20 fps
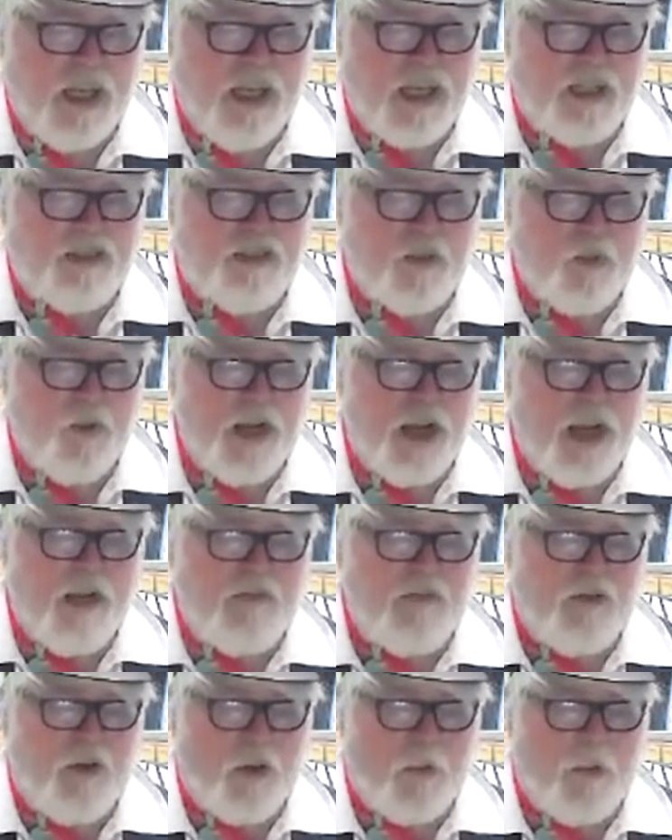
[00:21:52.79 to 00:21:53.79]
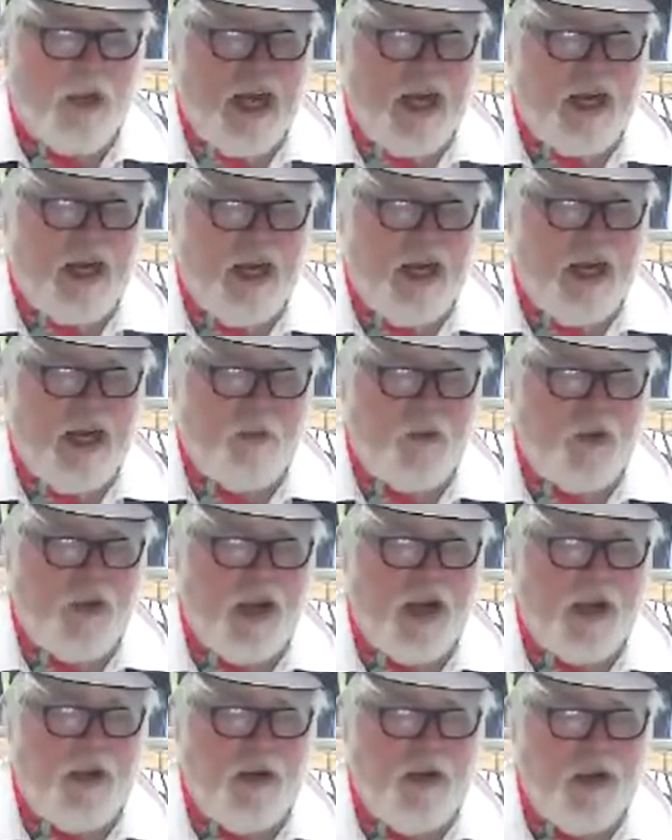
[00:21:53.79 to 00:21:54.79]
It's the one I fall back on when
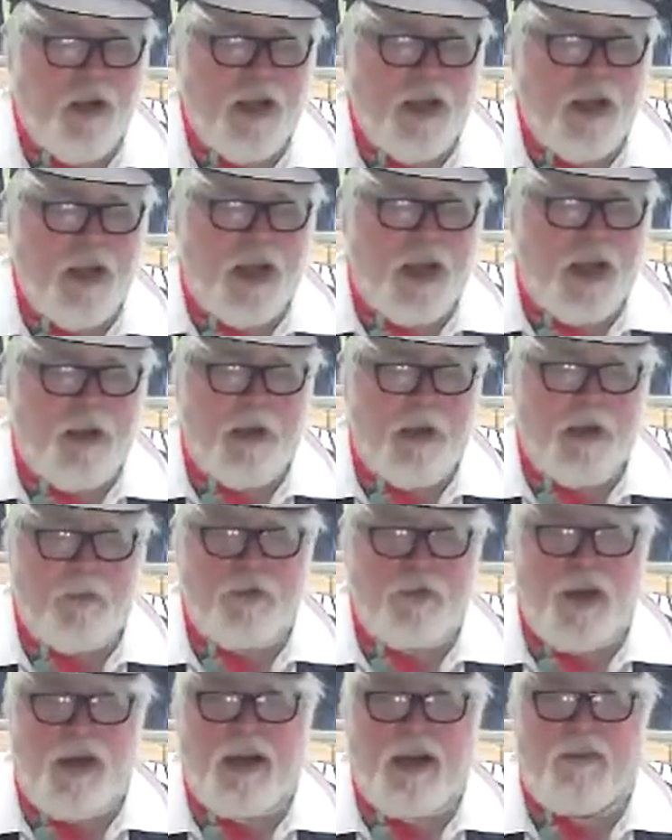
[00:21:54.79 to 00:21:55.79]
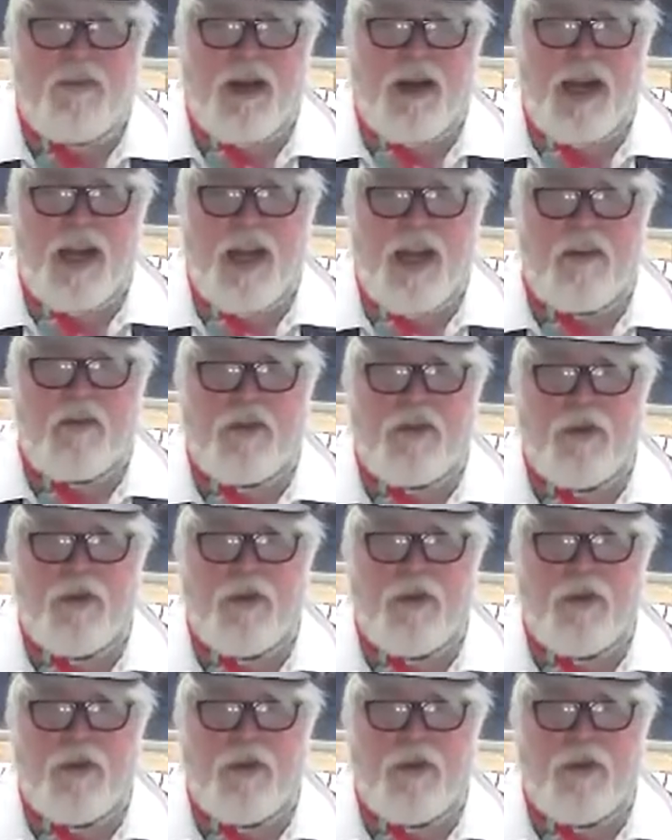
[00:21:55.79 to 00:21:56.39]
I am trying to fight off